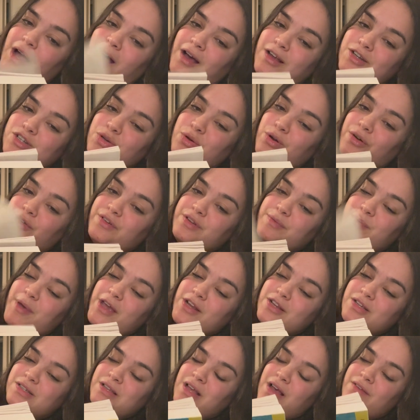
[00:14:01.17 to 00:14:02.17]
250
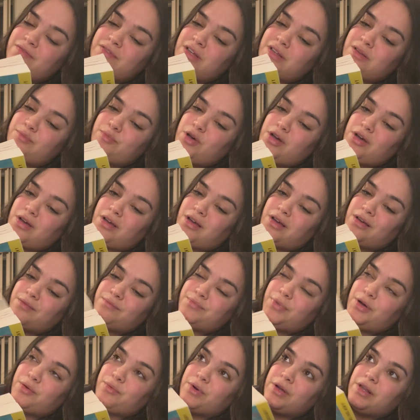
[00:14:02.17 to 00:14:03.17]
pages left of the book,
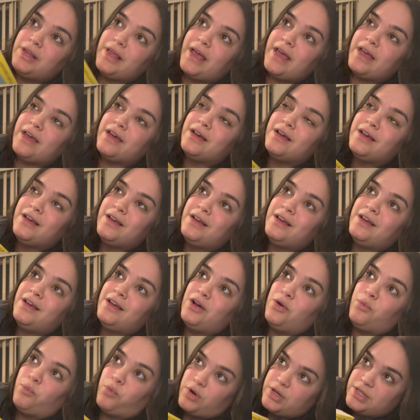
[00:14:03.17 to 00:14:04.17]
but really
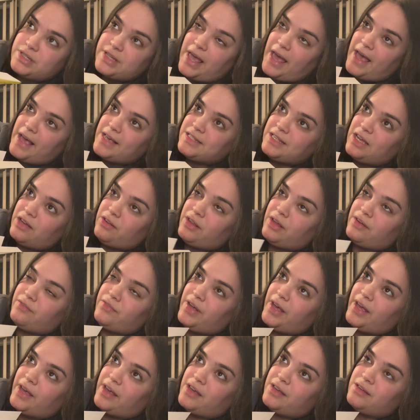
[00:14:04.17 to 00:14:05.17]
worst case I only have
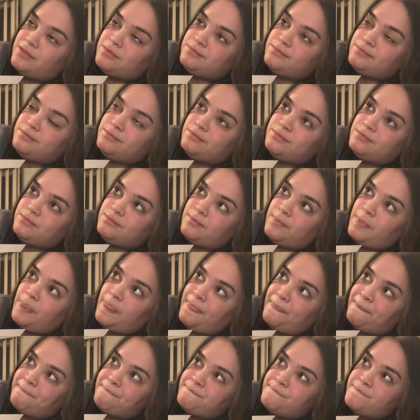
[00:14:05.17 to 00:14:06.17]
like
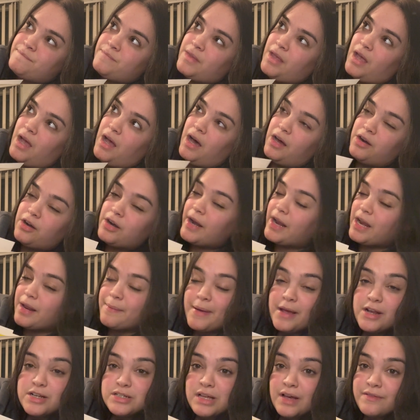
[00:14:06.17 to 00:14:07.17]
180
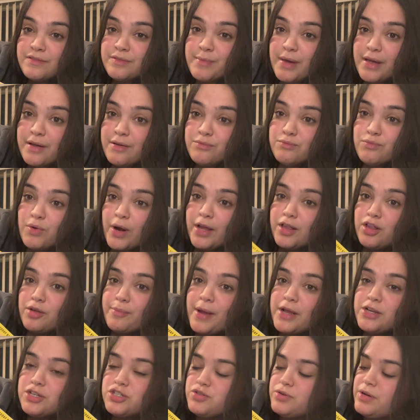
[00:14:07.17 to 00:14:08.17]
pages left of my regular
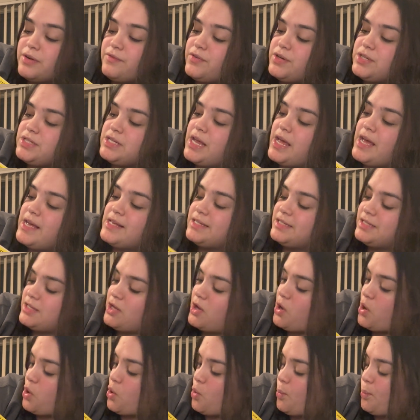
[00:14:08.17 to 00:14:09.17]
pages to read for today,
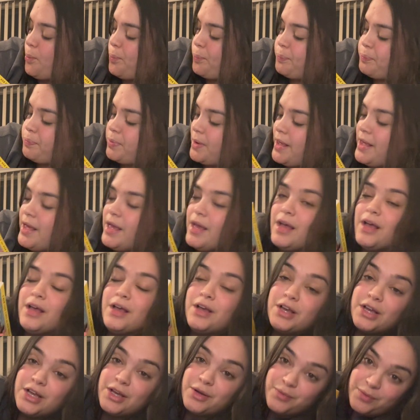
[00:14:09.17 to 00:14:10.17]
so
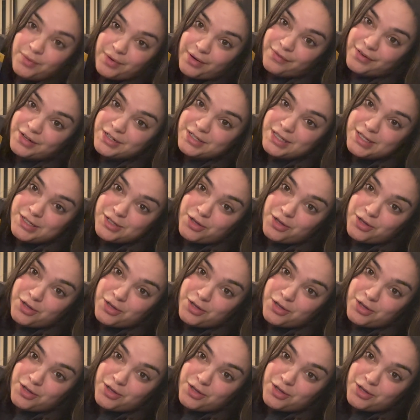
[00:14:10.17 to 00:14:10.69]
we're gonna finish this